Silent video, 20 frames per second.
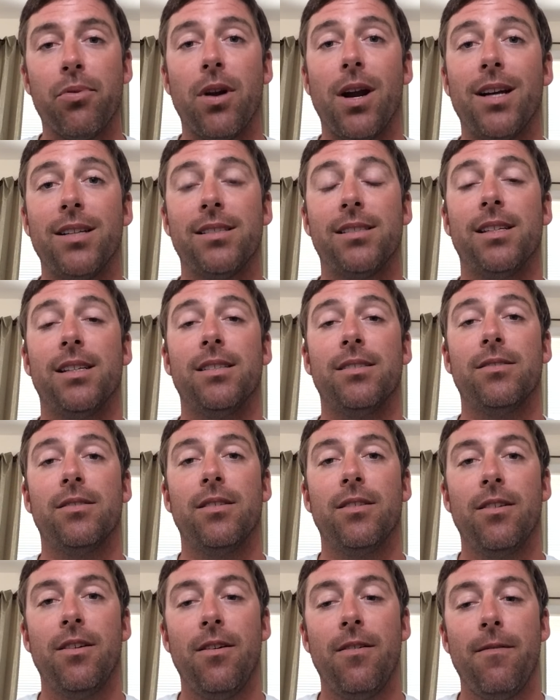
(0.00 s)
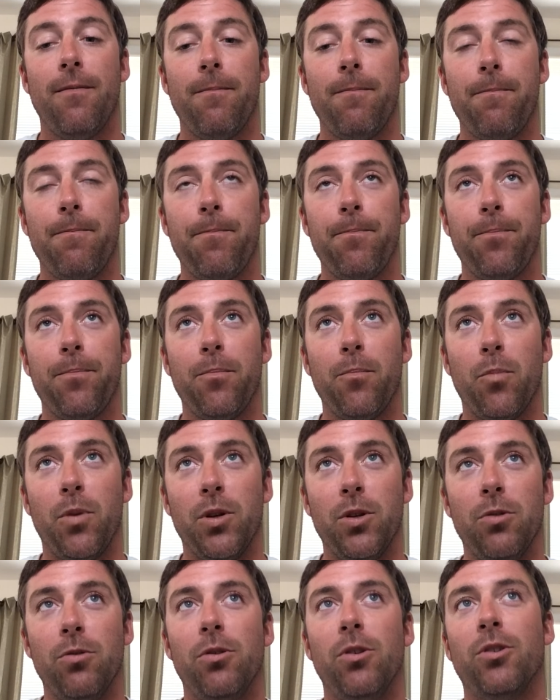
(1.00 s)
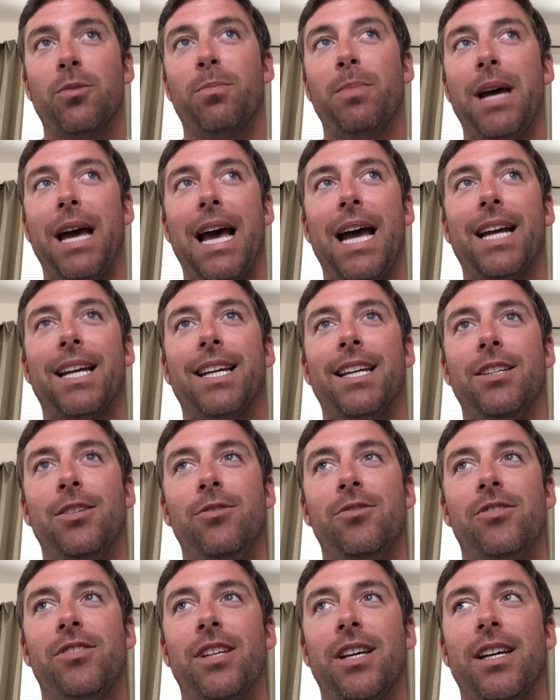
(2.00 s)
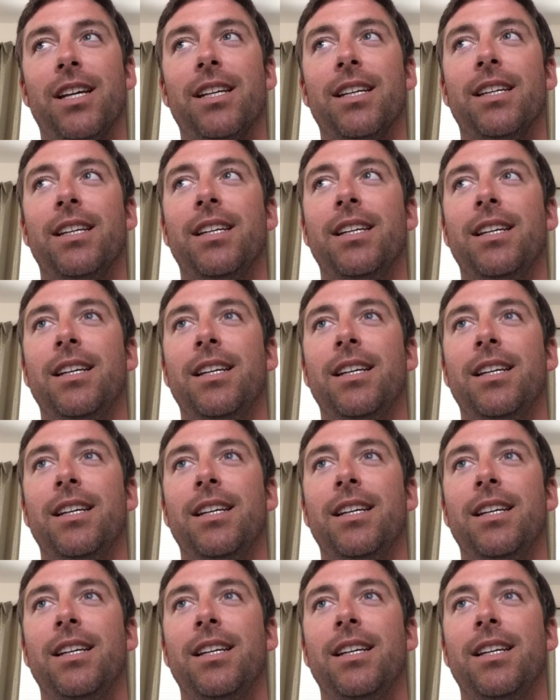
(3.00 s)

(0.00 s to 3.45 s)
process, when you look back and you say,